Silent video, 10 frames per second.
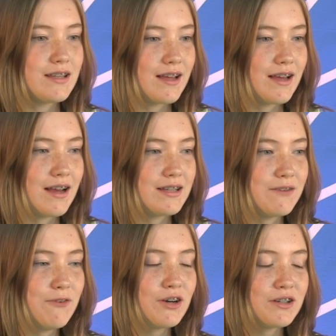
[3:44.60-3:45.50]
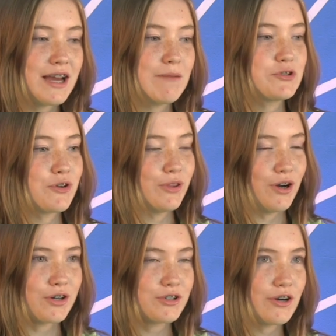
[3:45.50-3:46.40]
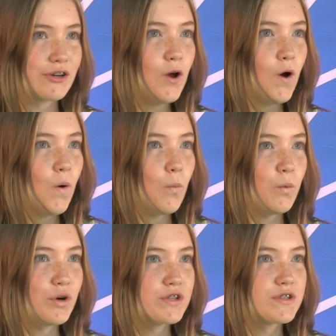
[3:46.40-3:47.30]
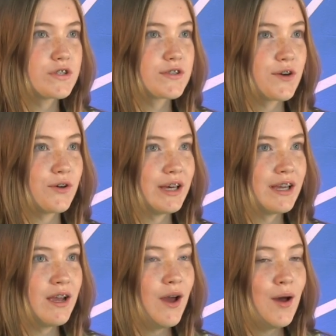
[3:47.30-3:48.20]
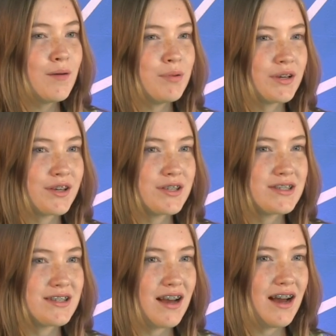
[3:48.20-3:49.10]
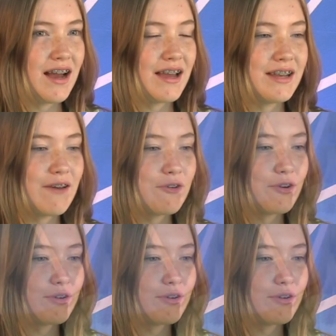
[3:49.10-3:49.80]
A difficult time during lockdown was schooling because I had never,